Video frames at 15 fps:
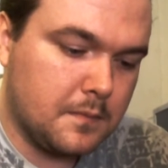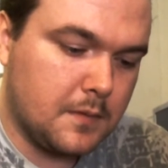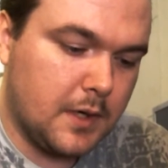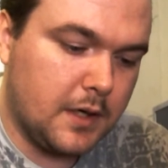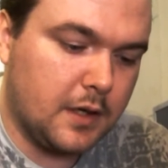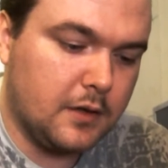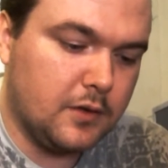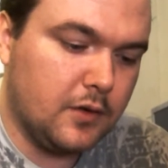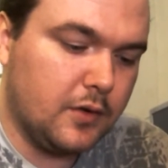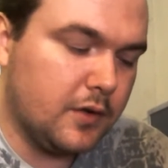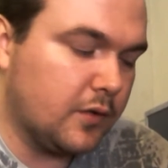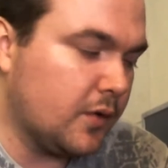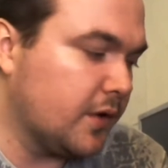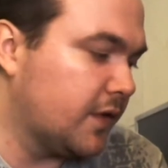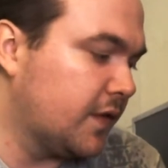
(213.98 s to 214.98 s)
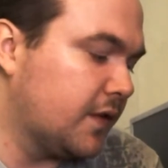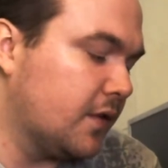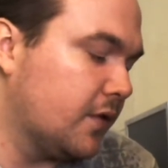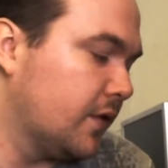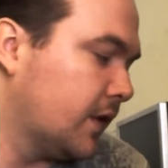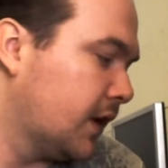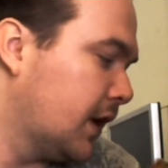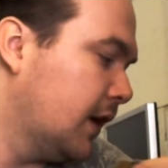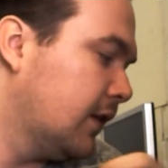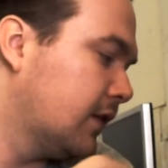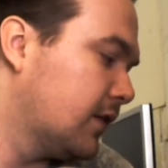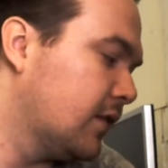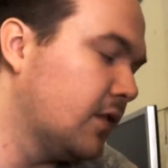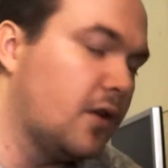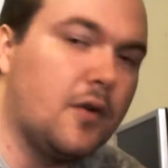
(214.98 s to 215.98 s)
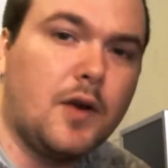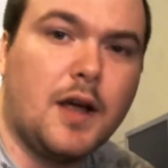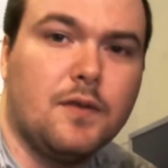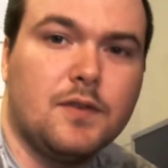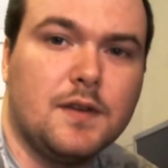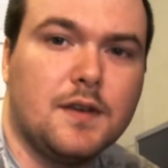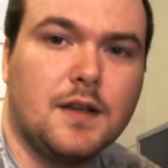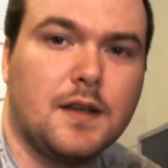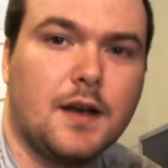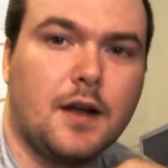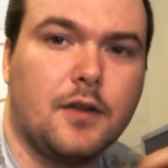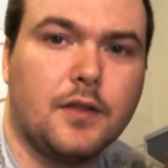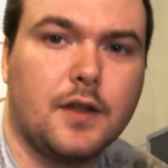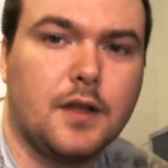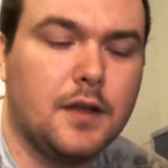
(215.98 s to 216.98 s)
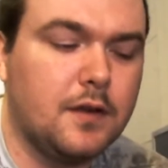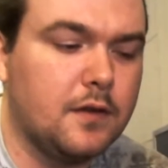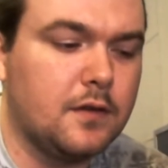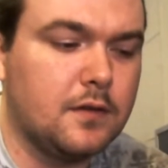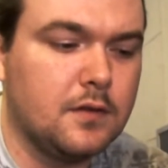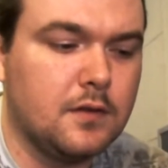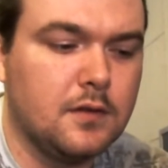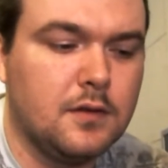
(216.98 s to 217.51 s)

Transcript: And you can do this while it's still in the case, so you don't have to take it out of the case.